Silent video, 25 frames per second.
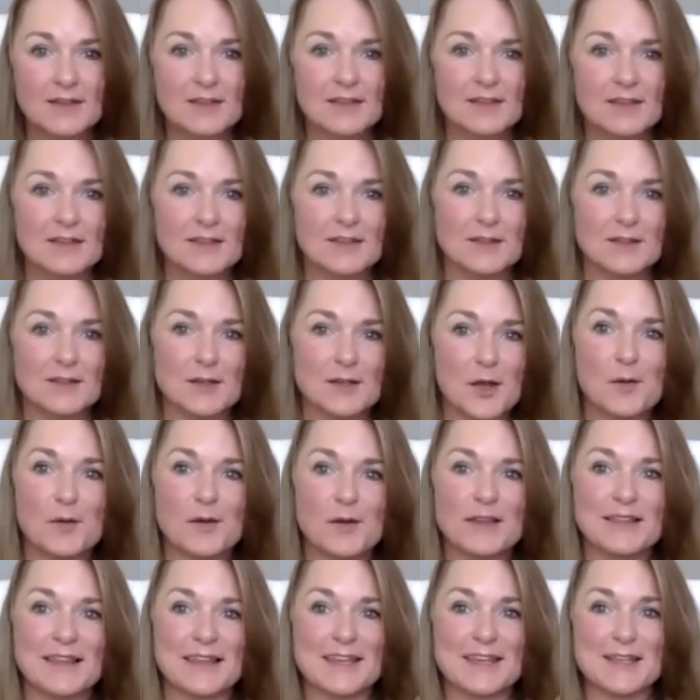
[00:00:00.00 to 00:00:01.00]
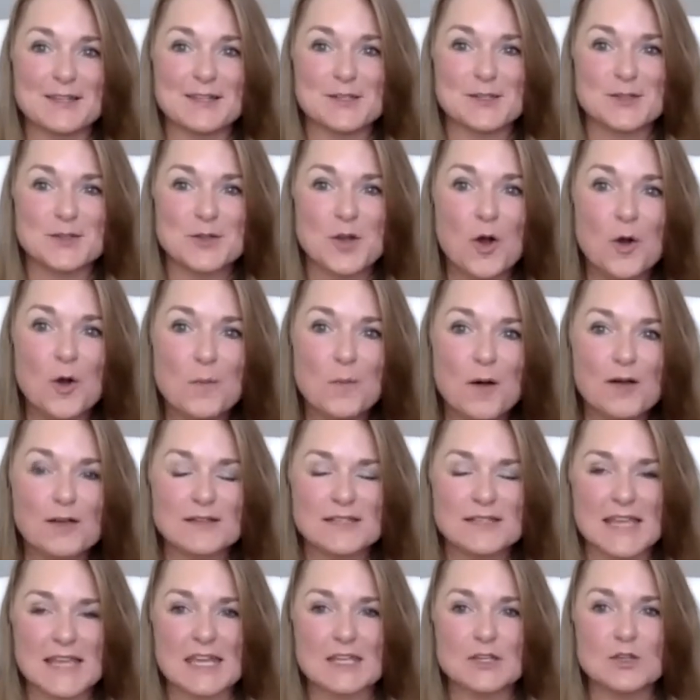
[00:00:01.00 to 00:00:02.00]
Like it
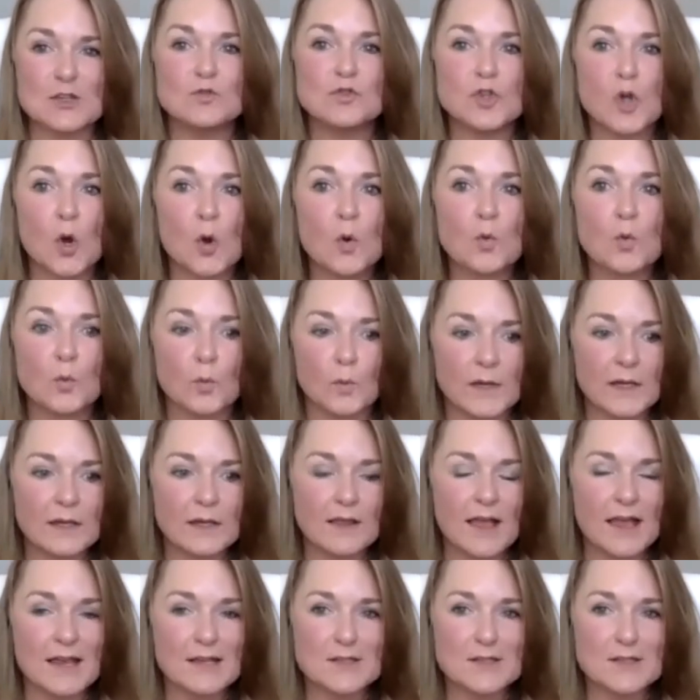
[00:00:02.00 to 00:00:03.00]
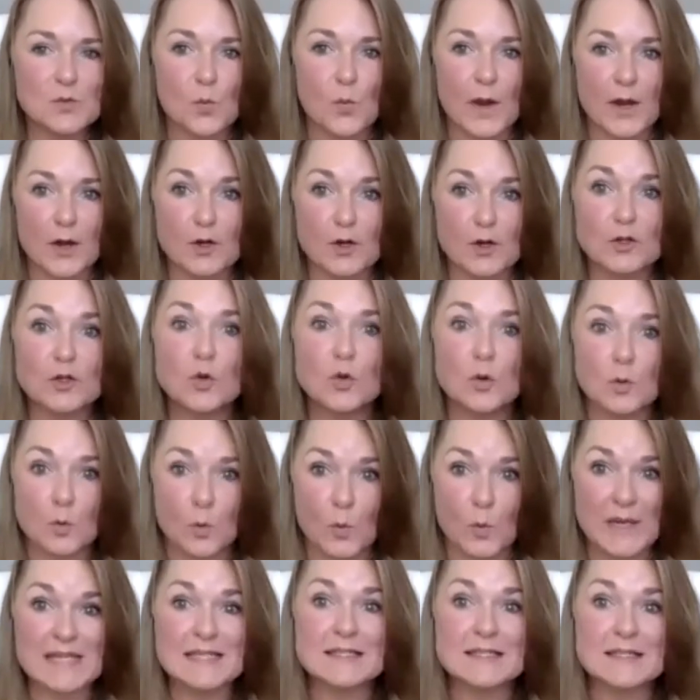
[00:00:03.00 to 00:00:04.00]
snowballs, and you don't realize where you're
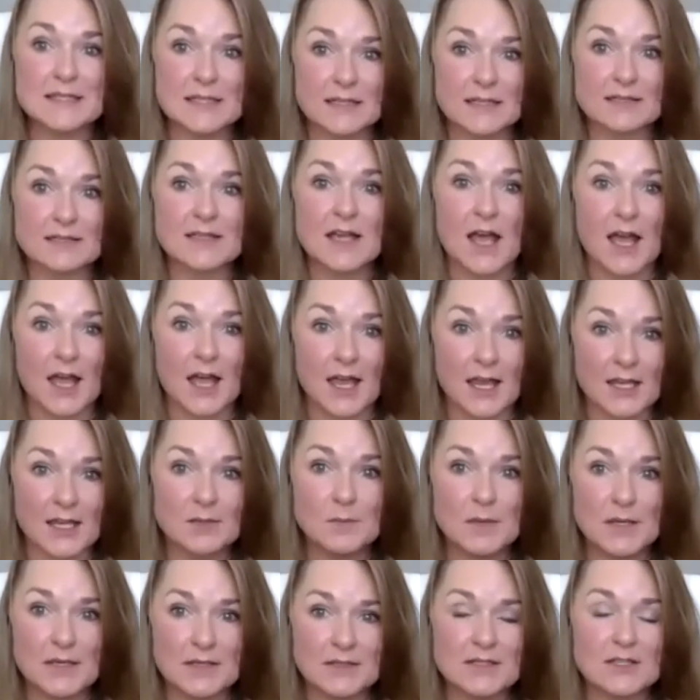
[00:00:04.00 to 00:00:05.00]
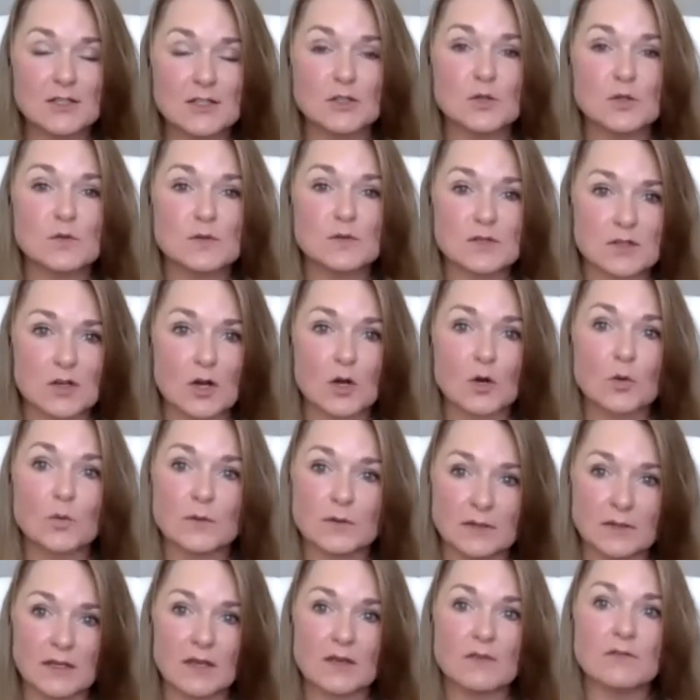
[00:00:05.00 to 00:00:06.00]
wasting time until you start
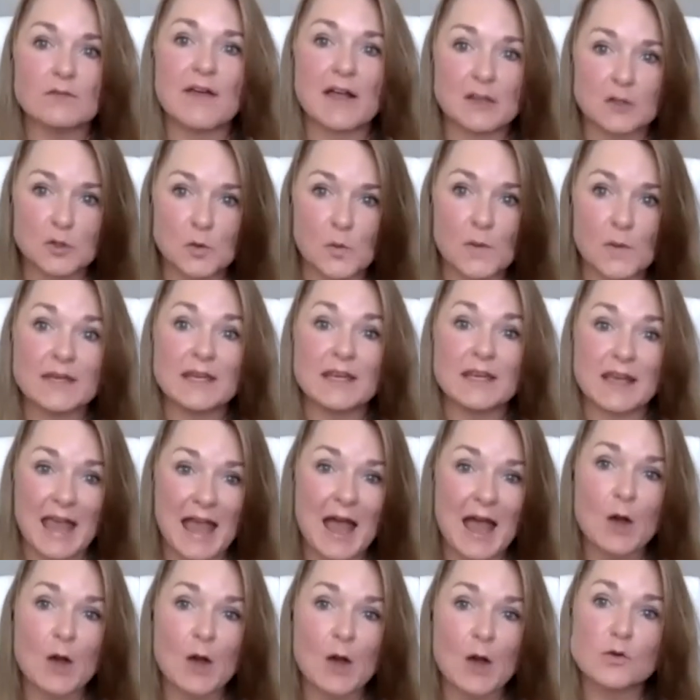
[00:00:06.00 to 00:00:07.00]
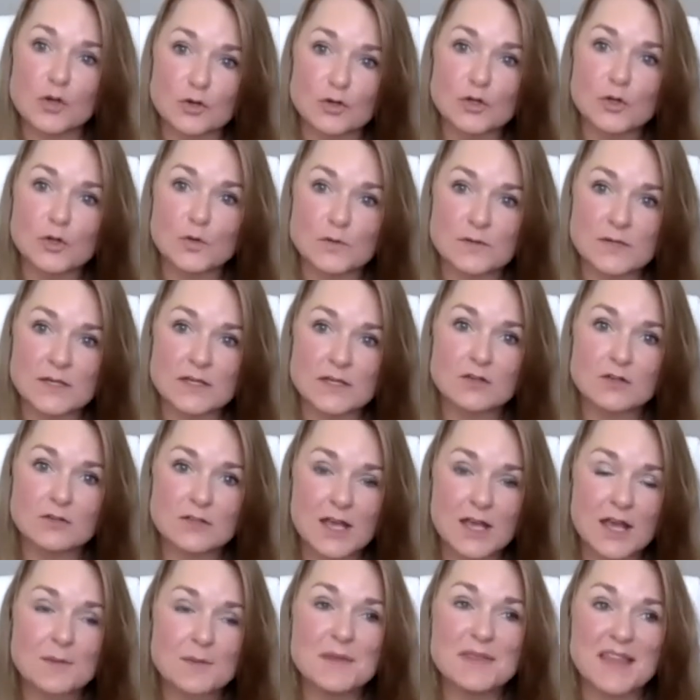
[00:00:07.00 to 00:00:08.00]
really evaluating how you're using your
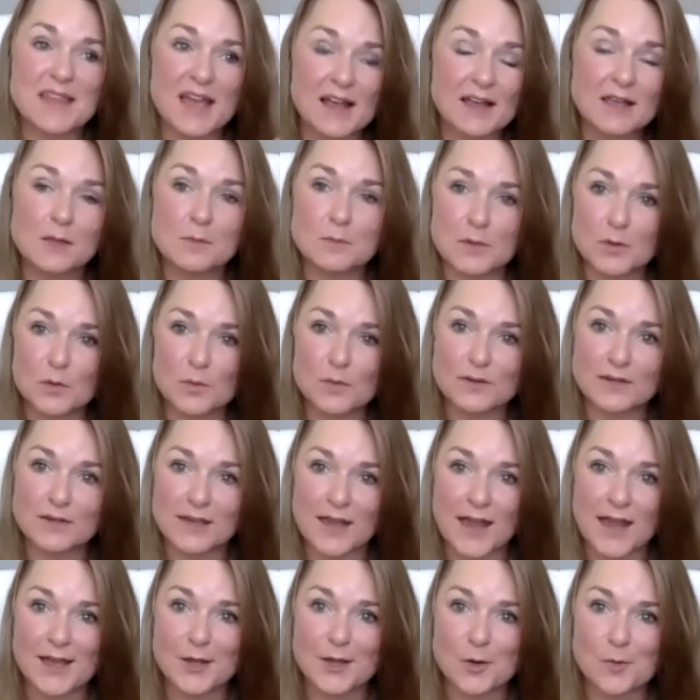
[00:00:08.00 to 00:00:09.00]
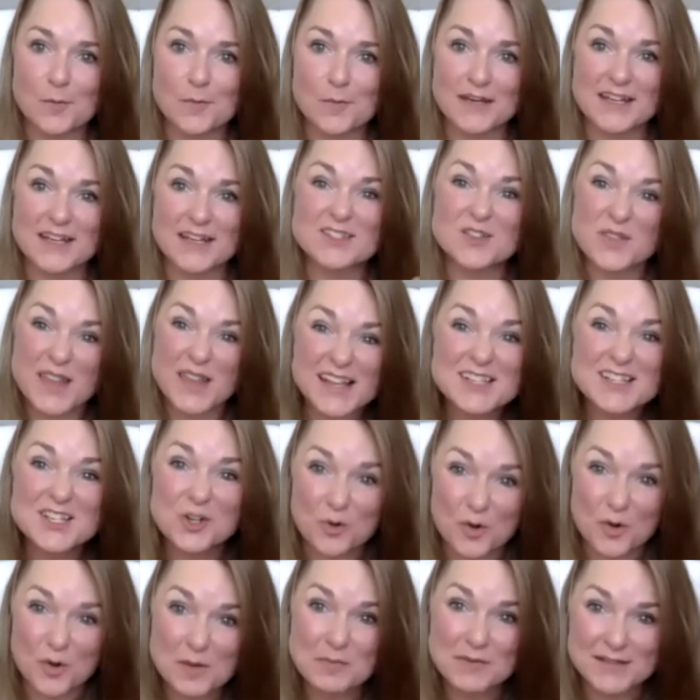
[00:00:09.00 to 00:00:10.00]
time. And that can be really eye-opening. So that's a
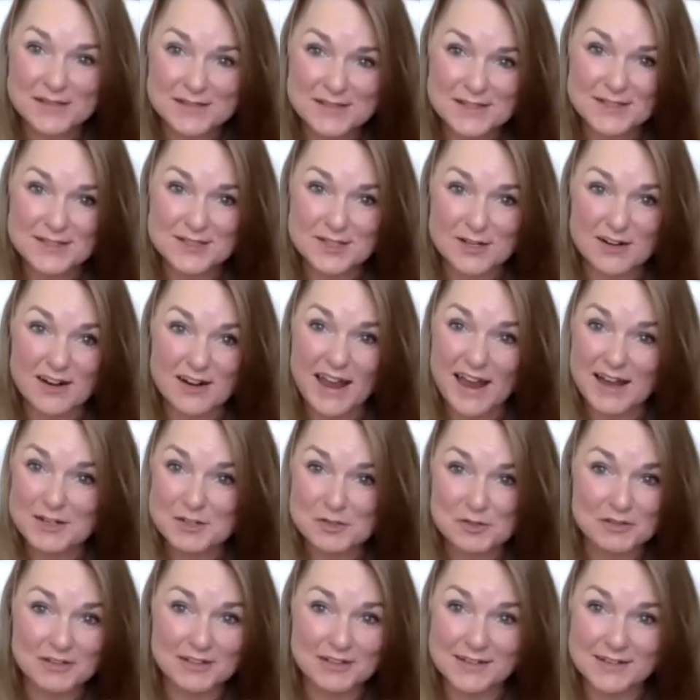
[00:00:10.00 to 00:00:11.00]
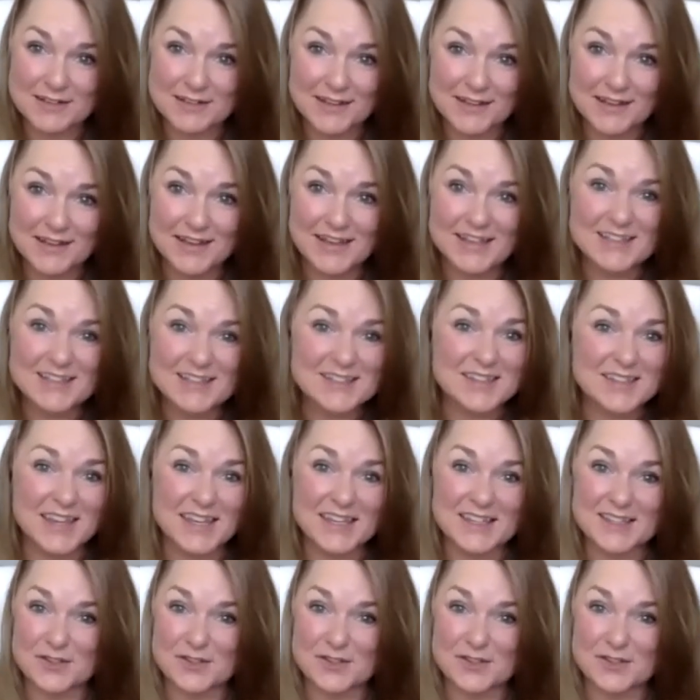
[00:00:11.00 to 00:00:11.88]
great place to start, actually. It's like,